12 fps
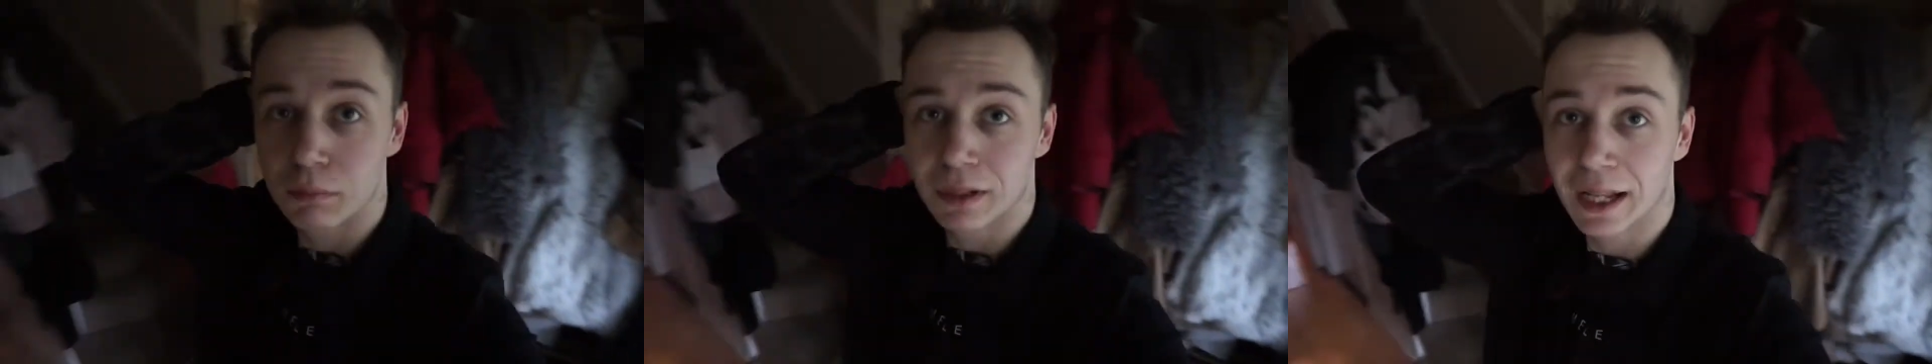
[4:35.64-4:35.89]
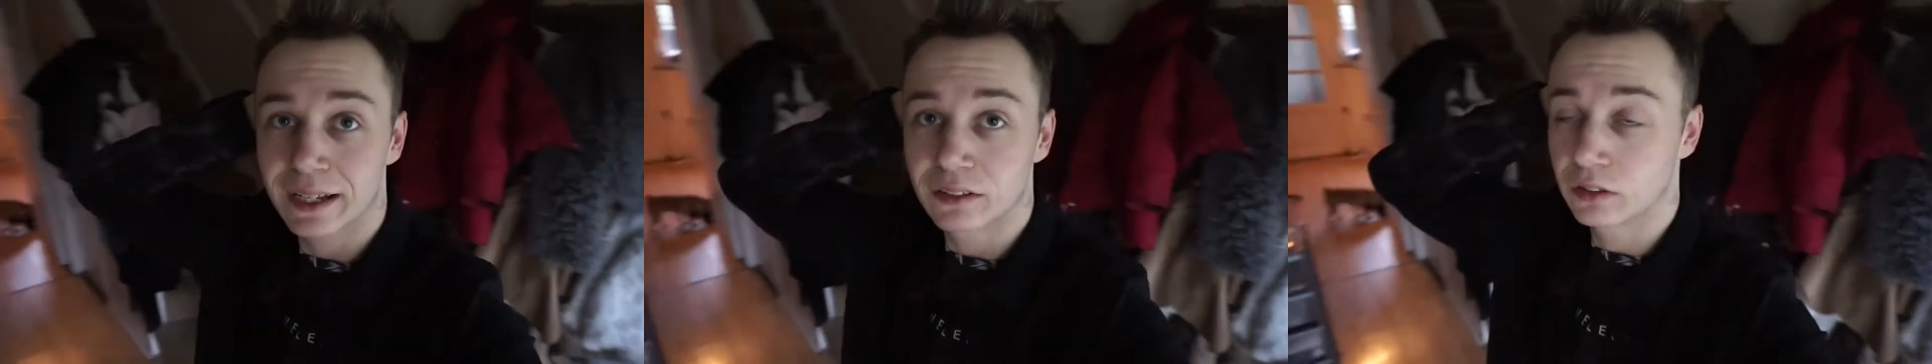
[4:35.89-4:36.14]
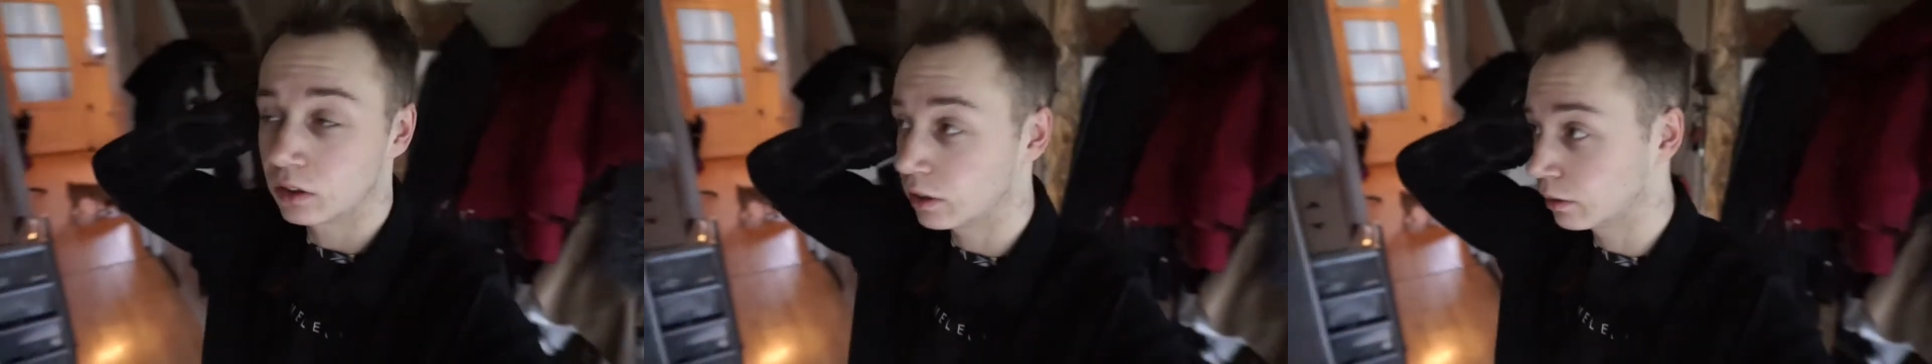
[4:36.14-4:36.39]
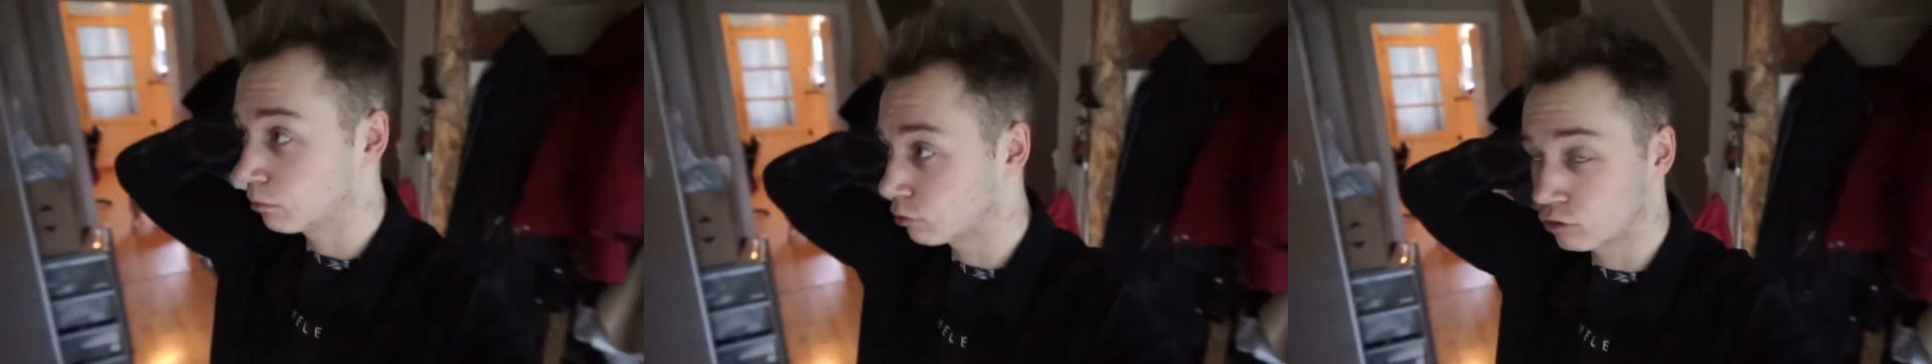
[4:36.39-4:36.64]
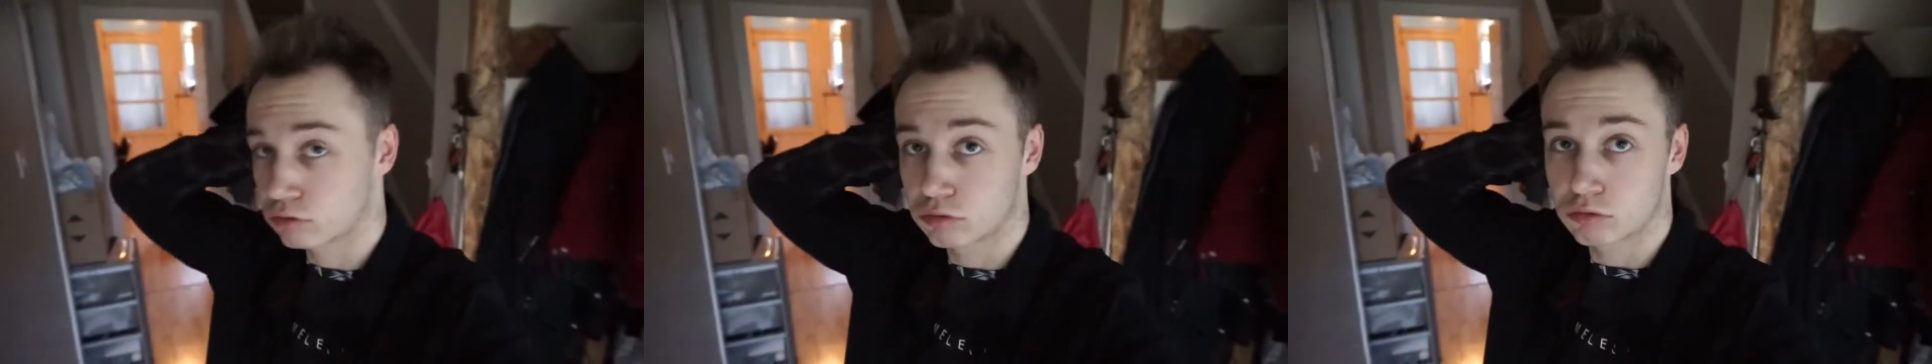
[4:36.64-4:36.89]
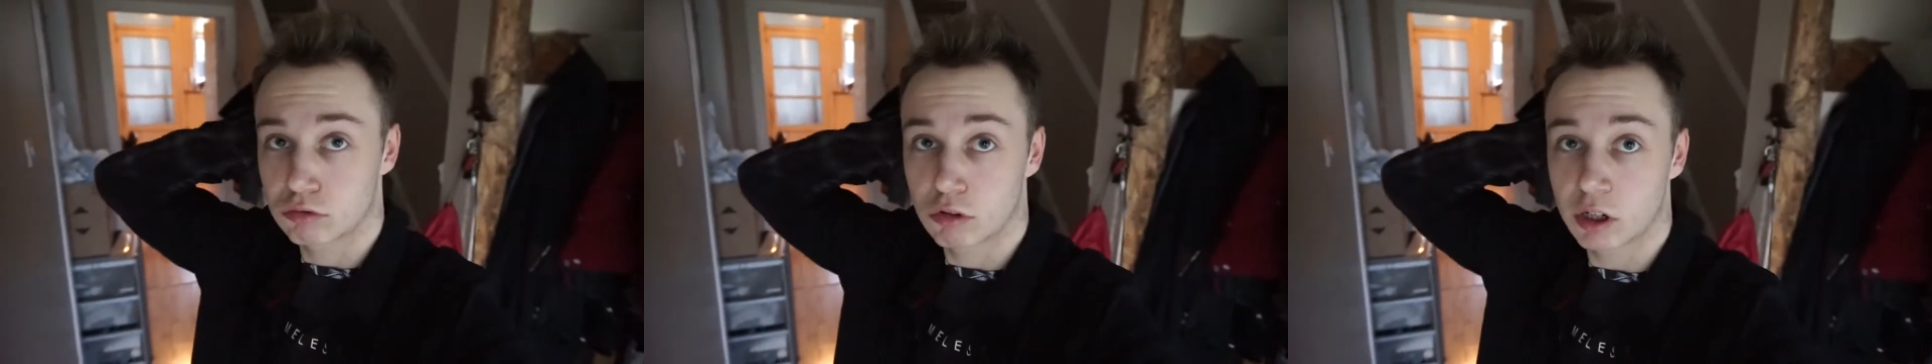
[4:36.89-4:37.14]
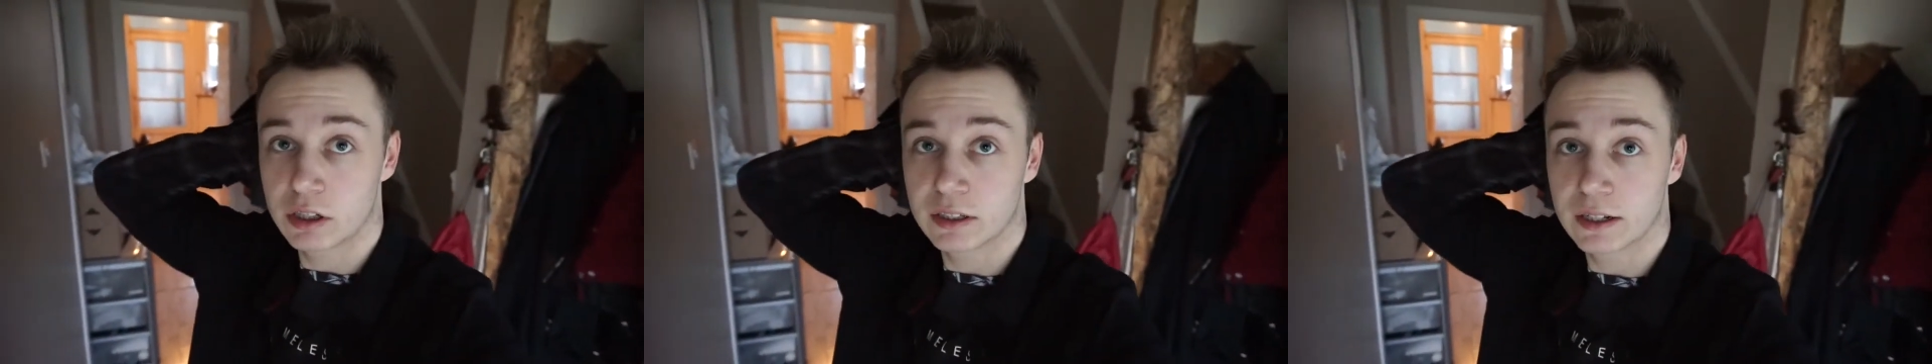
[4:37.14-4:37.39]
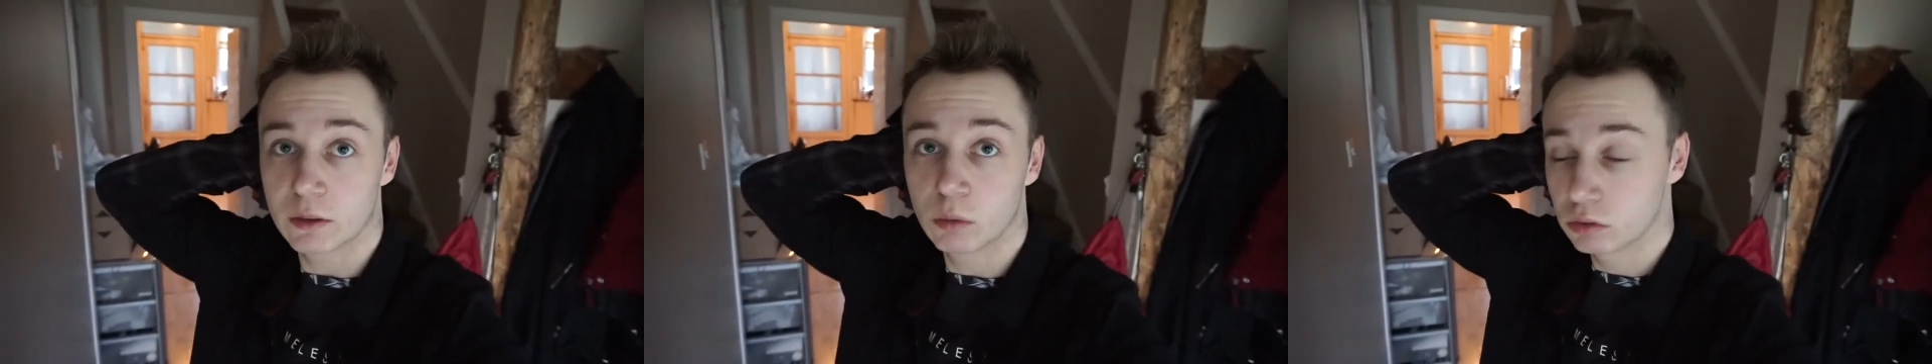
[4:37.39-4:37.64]
I'm lacking time right
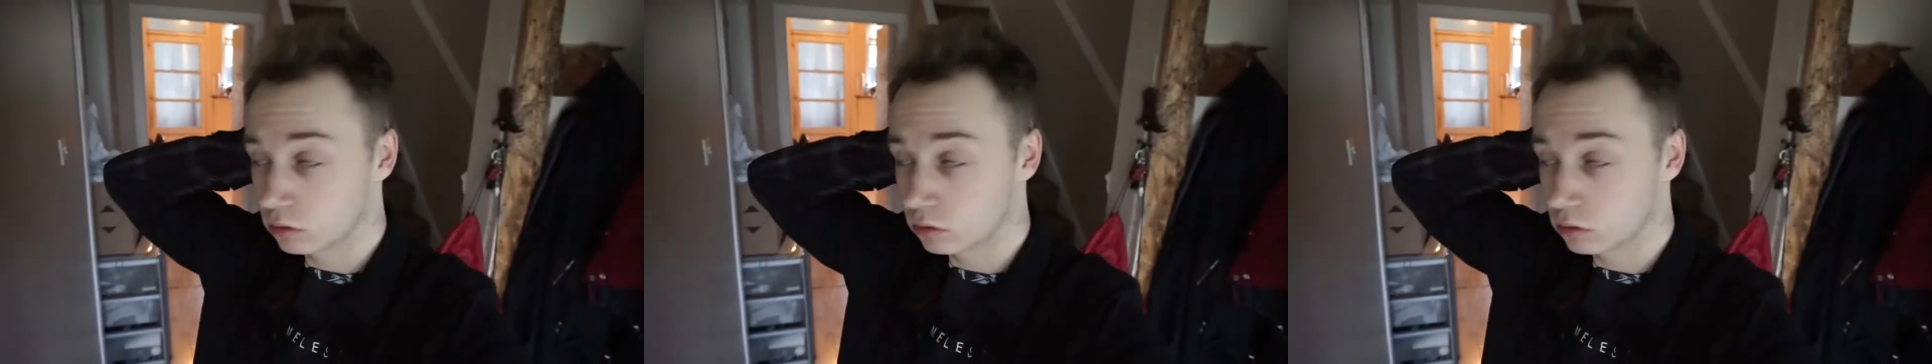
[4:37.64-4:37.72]
now.